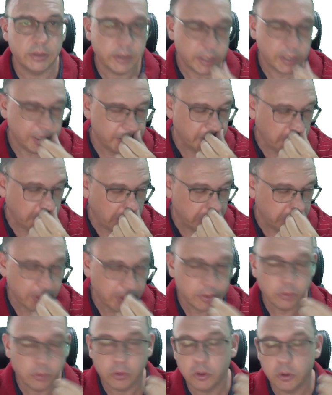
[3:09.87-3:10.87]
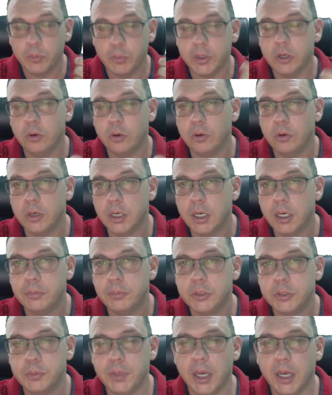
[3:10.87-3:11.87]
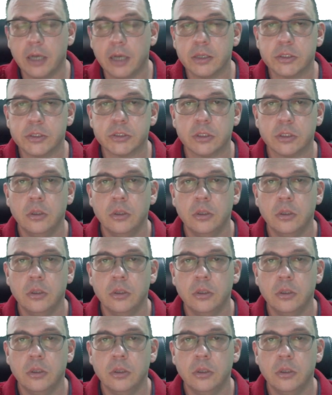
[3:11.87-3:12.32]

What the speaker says: Okay, I thought they were going to be going up, to be honest,